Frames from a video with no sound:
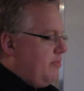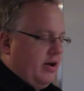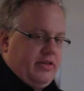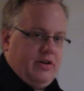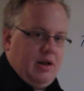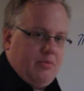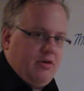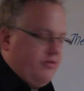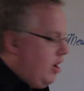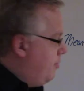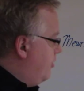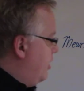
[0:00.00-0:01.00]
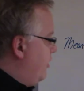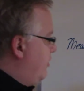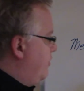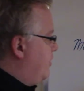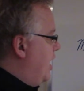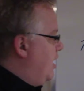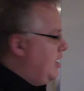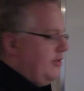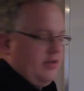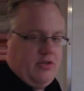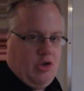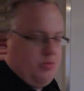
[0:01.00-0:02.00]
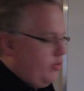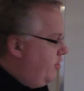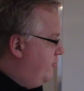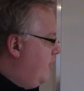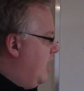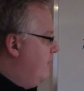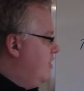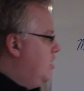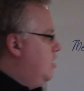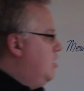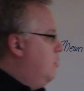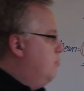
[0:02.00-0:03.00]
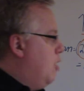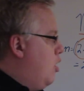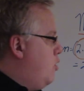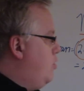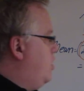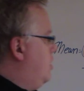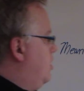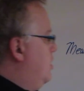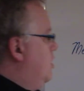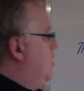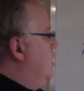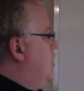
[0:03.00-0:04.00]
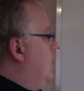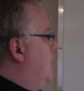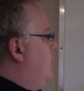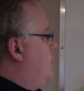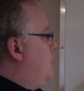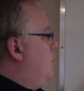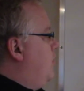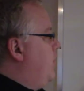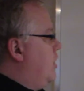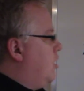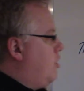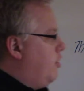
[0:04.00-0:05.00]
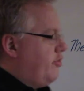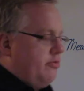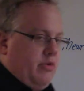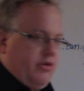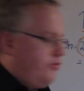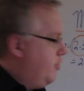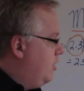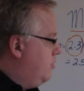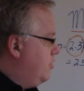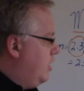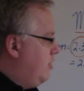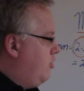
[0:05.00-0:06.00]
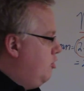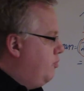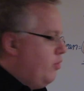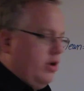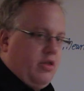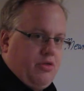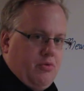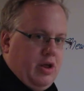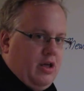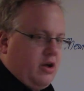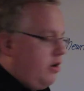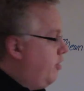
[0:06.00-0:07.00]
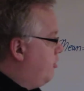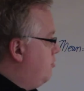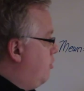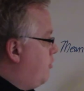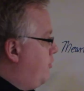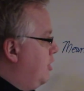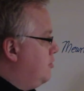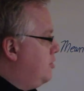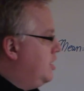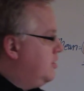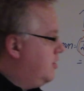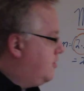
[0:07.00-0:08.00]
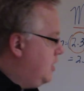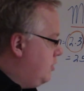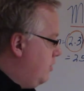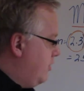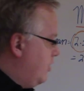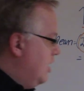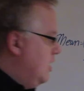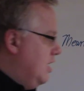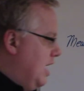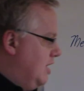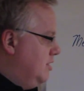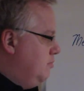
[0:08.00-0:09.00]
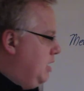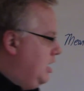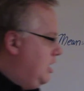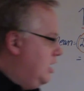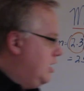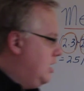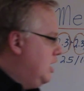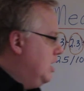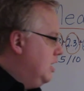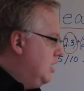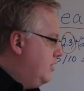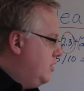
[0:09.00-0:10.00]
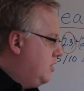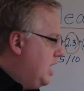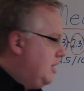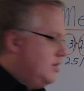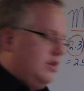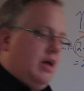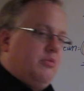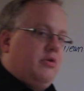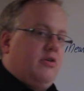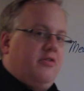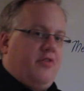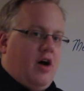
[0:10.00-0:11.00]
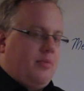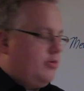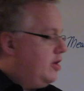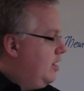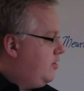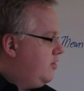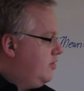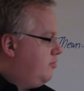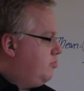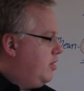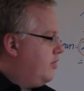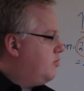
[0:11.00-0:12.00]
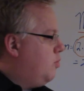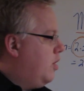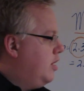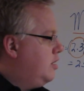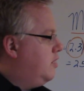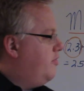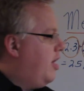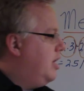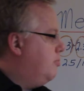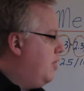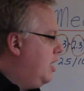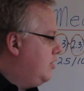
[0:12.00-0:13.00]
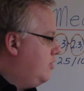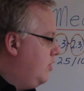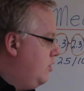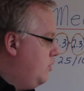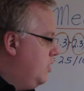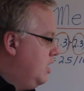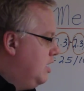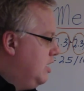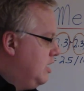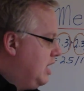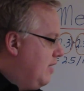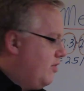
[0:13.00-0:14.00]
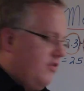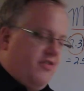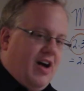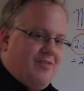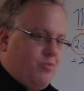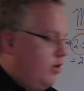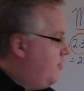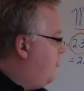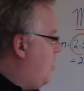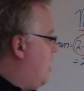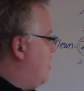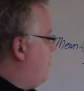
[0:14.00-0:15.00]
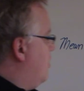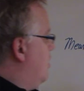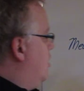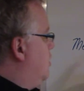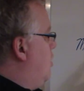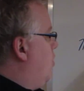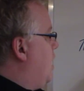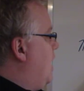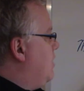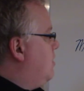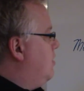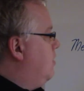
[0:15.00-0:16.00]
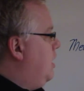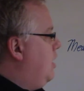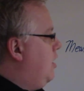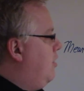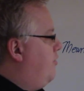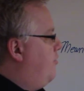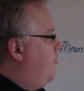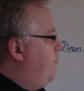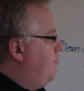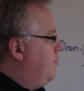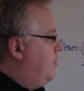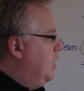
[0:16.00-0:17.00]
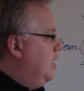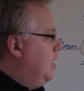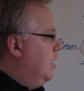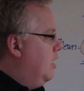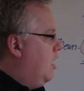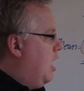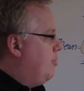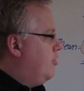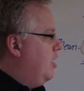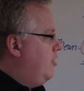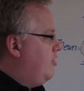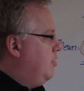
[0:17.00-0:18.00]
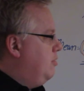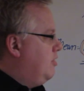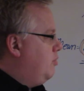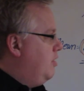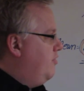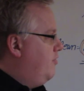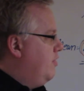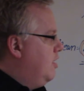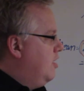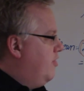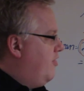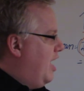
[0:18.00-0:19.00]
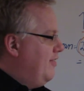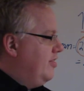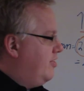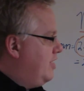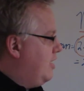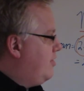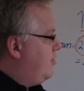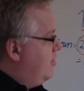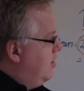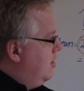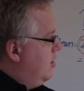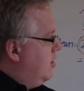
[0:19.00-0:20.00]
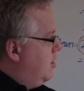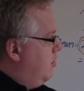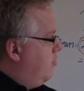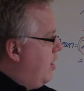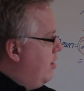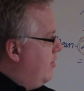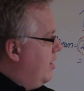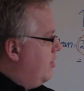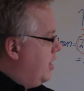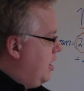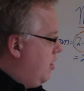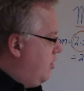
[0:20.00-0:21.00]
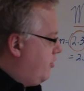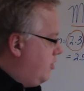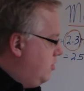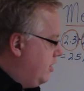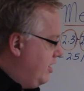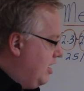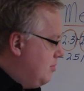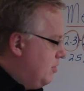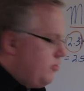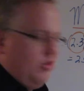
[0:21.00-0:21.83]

by the number of operations, 10, gives you 2.5. Mode is the one that occurs the most frequently. 2.3 occurs the most frequently in this sequence. And the median is you take the number of operations plus 1 divided by 2, gives you 5.5. Locate the operation between 5 and 6, you're right around here, so you're looking at about